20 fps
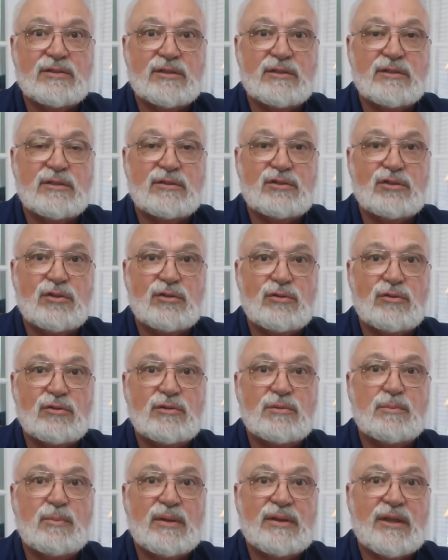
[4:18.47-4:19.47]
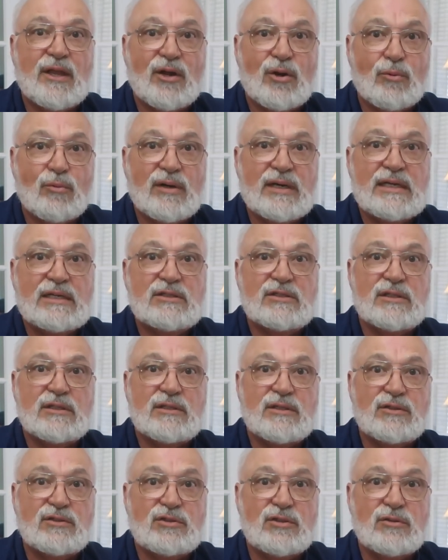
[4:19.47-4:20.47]
and the Jews, but the Greeks and
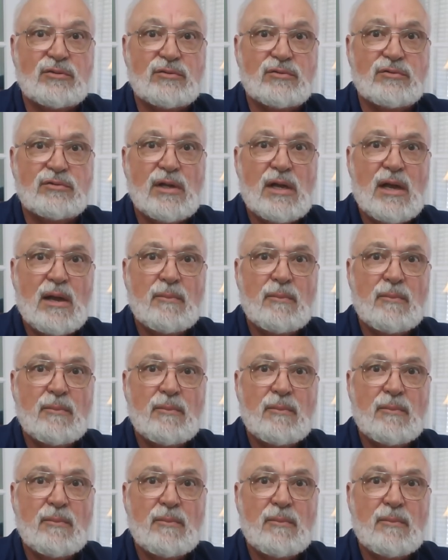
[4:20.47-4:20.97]
the Jews,